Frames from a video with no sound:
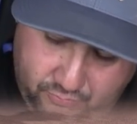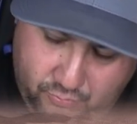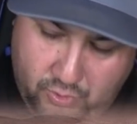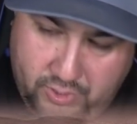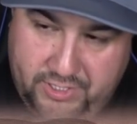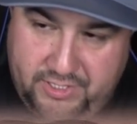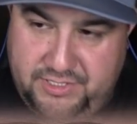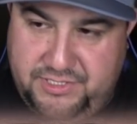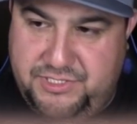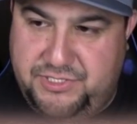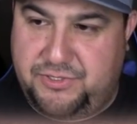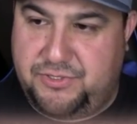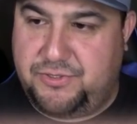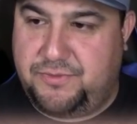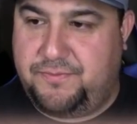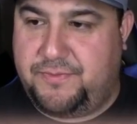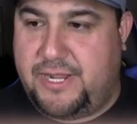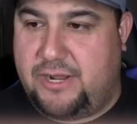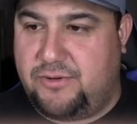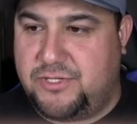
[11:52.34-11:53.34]

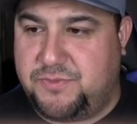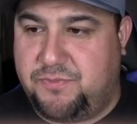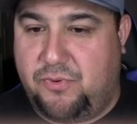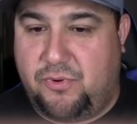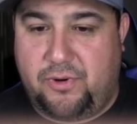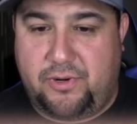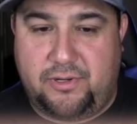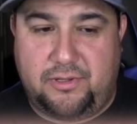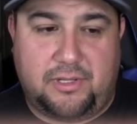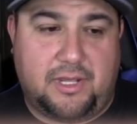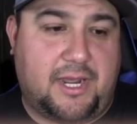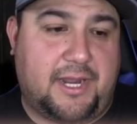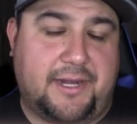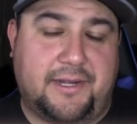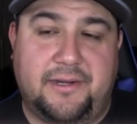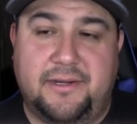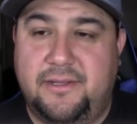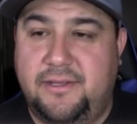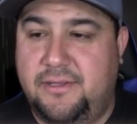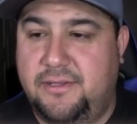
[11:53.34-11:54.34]
1-2. That was
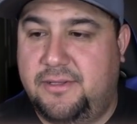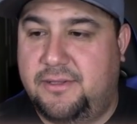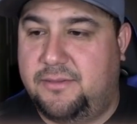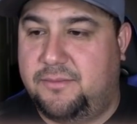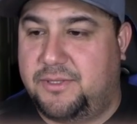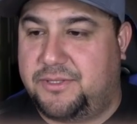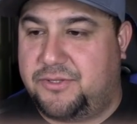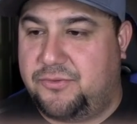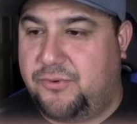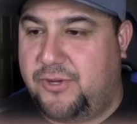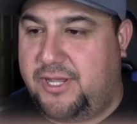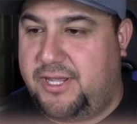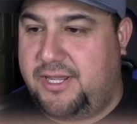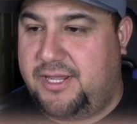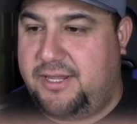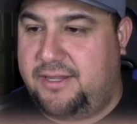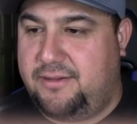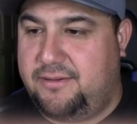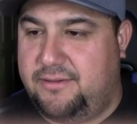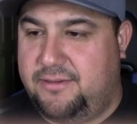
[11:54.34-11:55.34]
borderline, but the
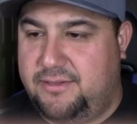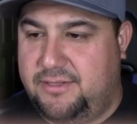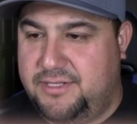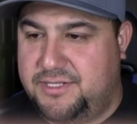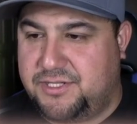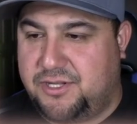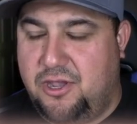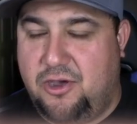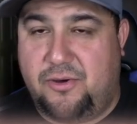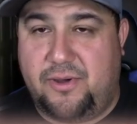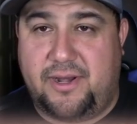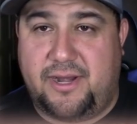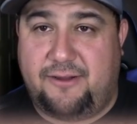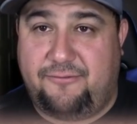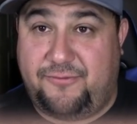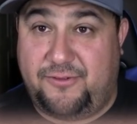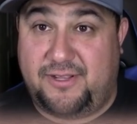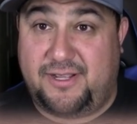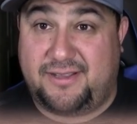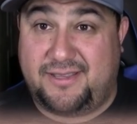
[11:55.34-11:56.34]
way it's going, I
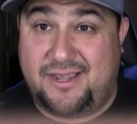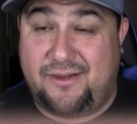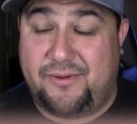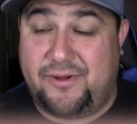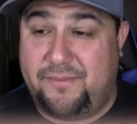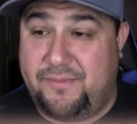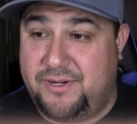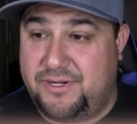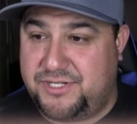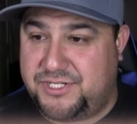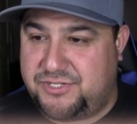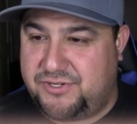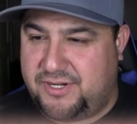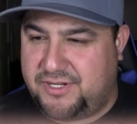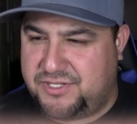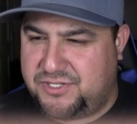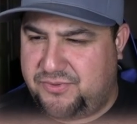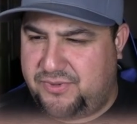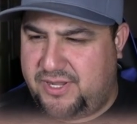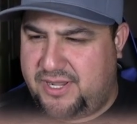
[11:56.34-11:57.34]
feel like that would have been a
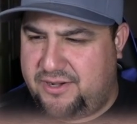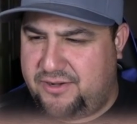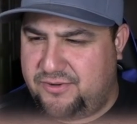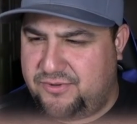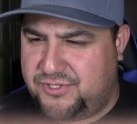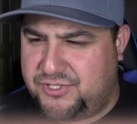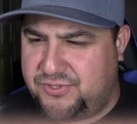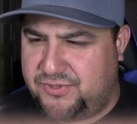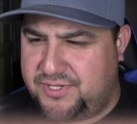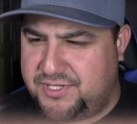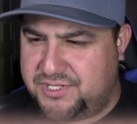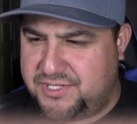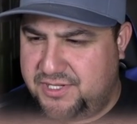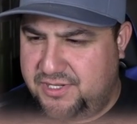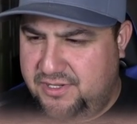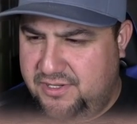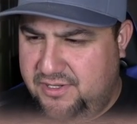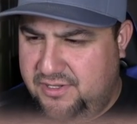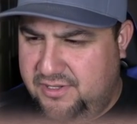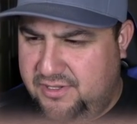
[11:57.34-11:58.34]
strike, so we had no choice.
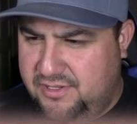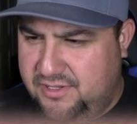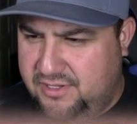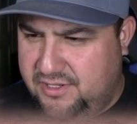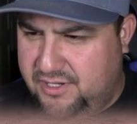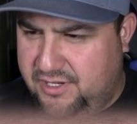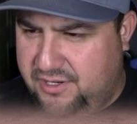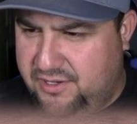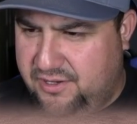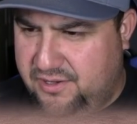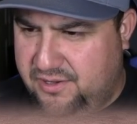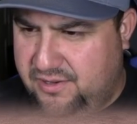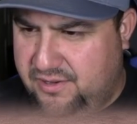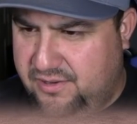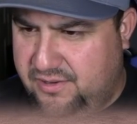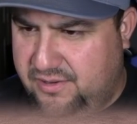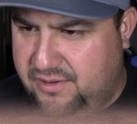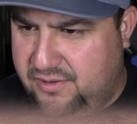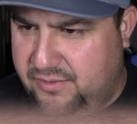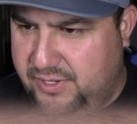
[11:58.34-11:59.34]

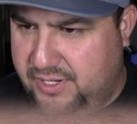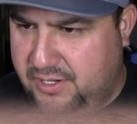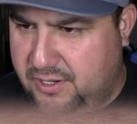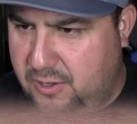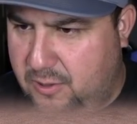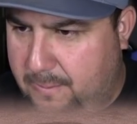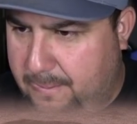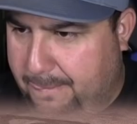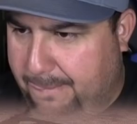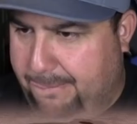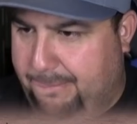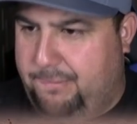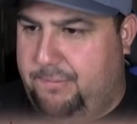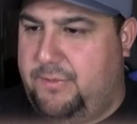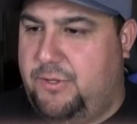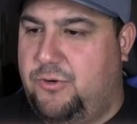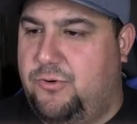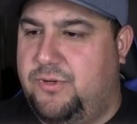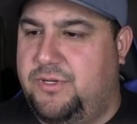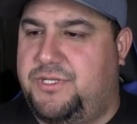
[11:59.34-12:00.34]
Here we go.
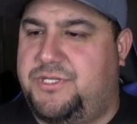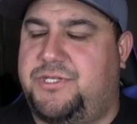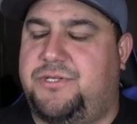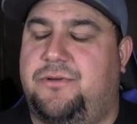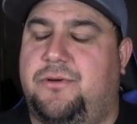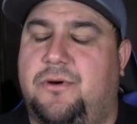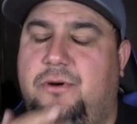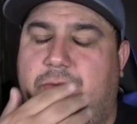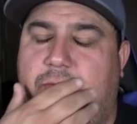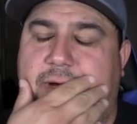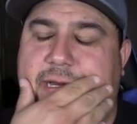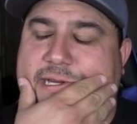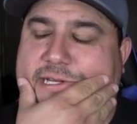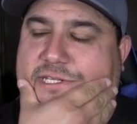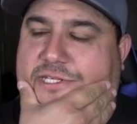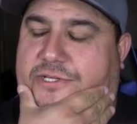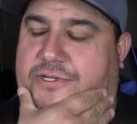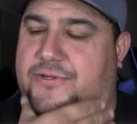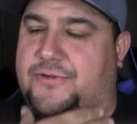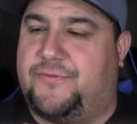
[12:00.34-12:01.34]
0-2, or
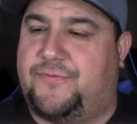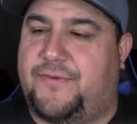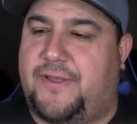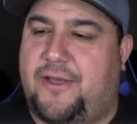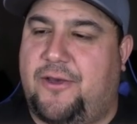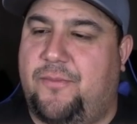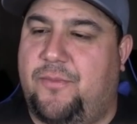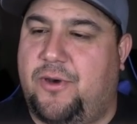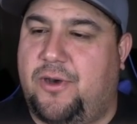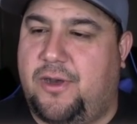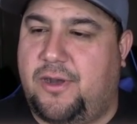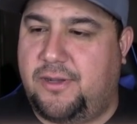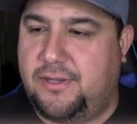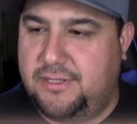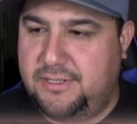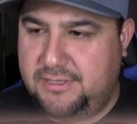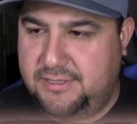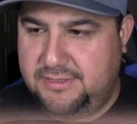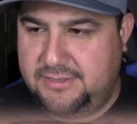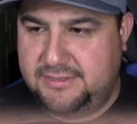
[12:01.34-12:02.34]
1-2, foul
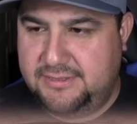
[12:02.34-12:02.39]
ball.